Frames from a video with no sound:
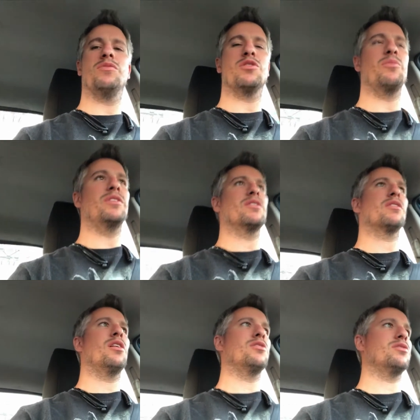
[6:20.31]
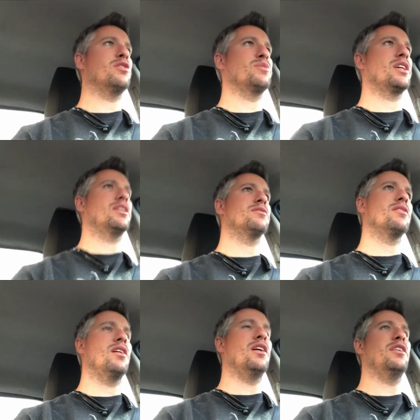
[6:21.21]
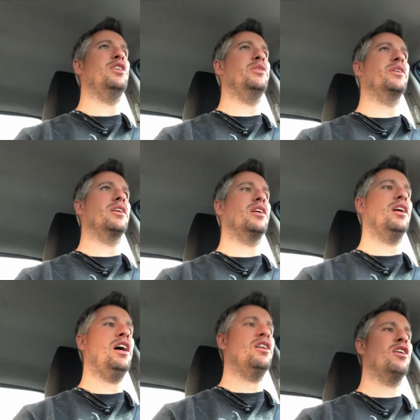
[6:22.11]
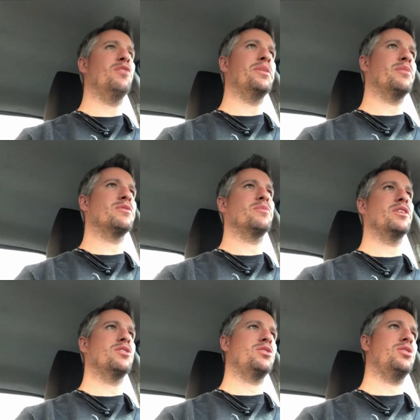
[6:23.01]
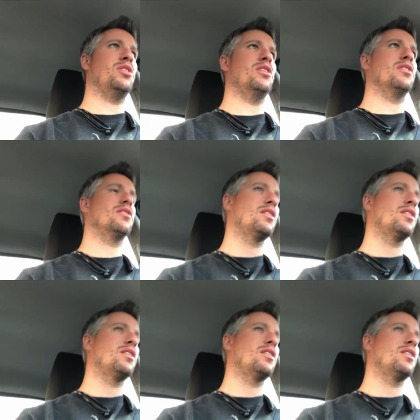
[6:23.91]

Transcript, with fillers: For some reason, the car just seems like it's uh, doing uh, higher RPMs than it should.